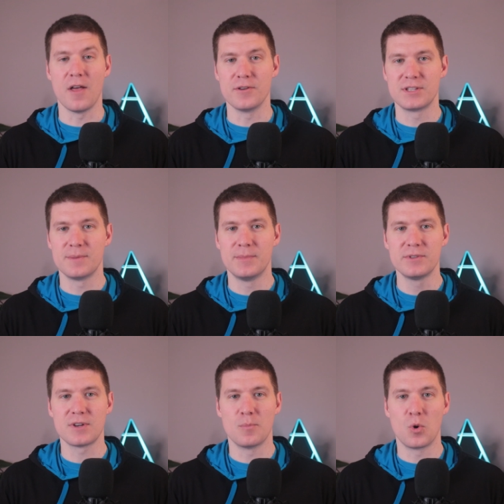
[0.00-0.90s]
Other
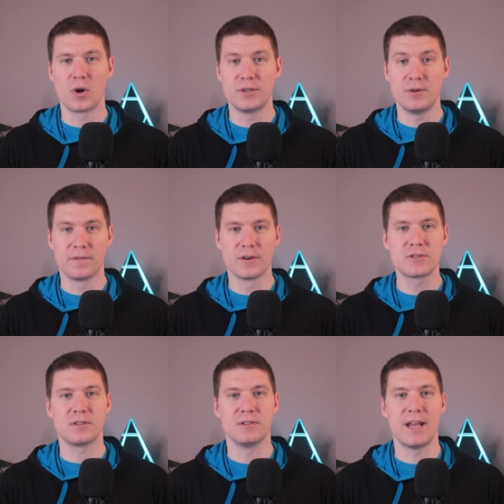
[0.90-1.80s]
symbols are more
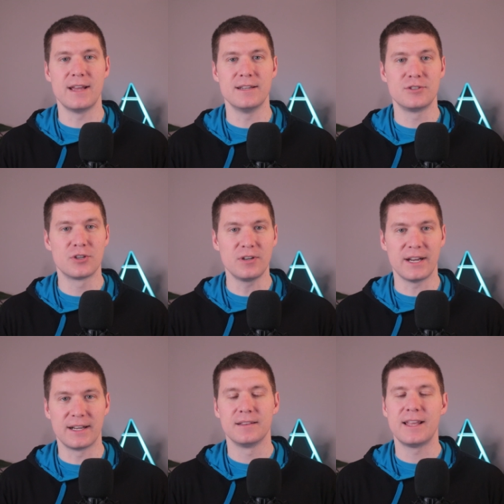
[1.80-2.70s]
universal and
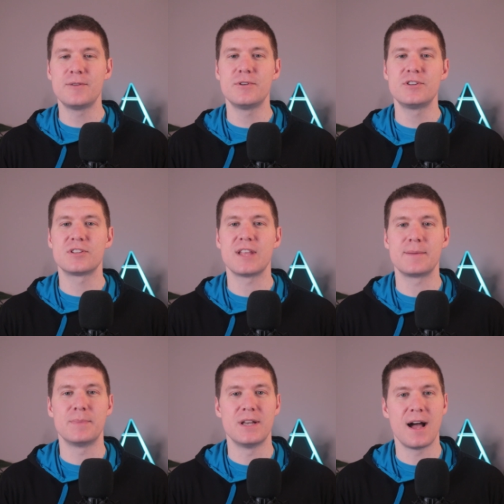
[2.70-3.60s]
enduring. Language is
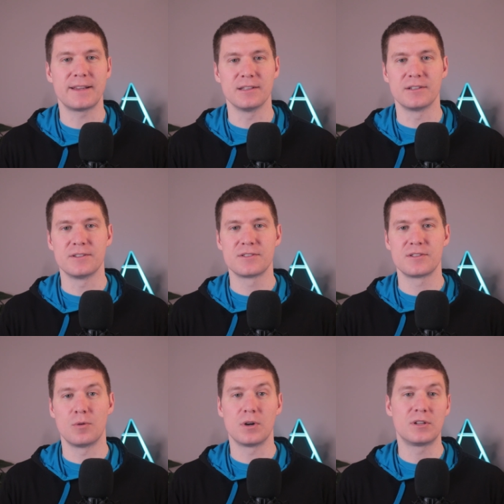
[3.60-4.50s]
like
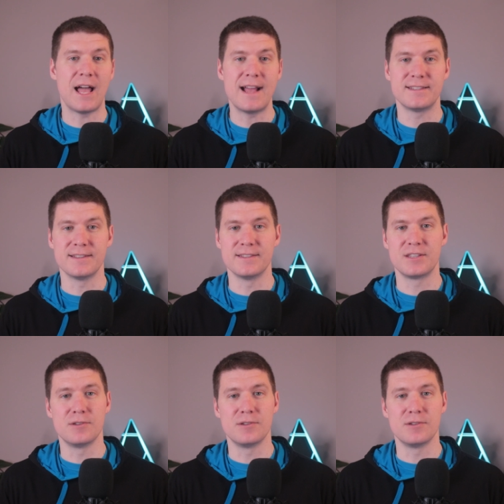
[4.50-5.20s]
binoculars or glasses.